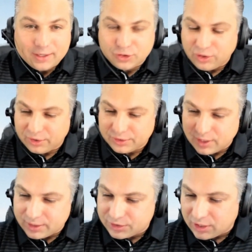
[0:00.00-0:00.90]
a star
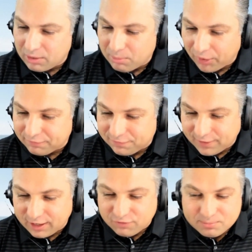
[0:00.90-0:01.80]
studded show. Martin
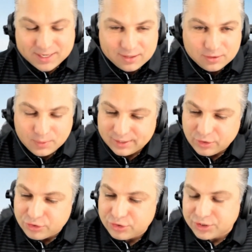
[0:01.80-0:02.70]
Frank from Delaware
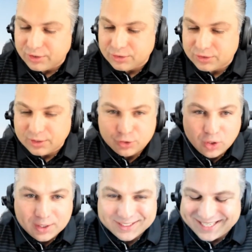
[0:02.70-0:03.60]
News Journal is going to
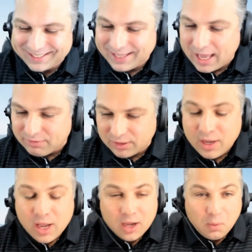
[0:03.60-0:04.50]
join us at 11.
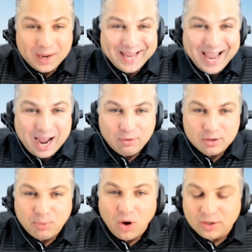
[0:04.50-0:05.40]
We got
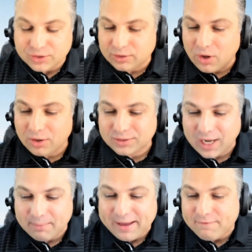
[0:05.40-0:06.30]
Howard Balzer,
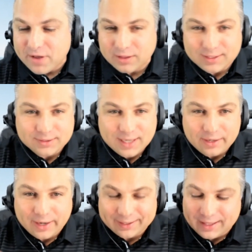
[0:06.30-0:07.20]
longtime NFL
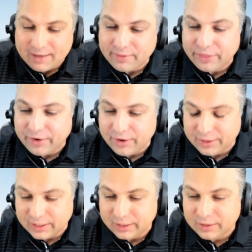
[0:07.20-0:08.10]
insider, at
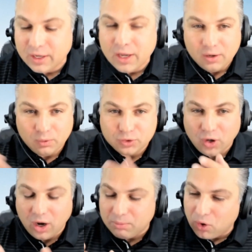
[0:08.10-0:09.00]
1130. We'll
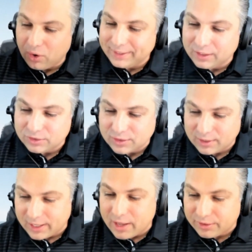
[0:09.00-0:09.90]
talk more Eagles on
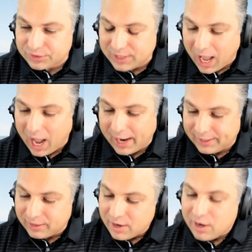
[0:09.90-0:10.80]
the other
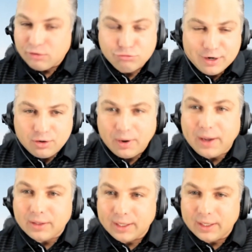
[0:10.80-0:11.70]
side. Real
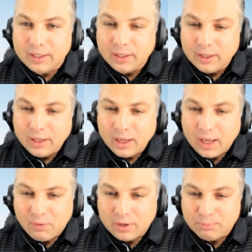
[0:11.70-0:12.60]
quickly,
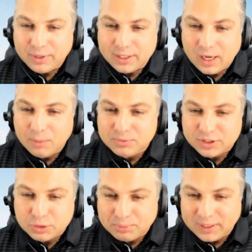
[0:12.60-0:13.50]
I want to bring you up to
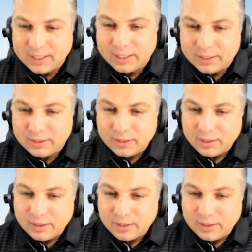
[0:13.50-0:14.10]
speed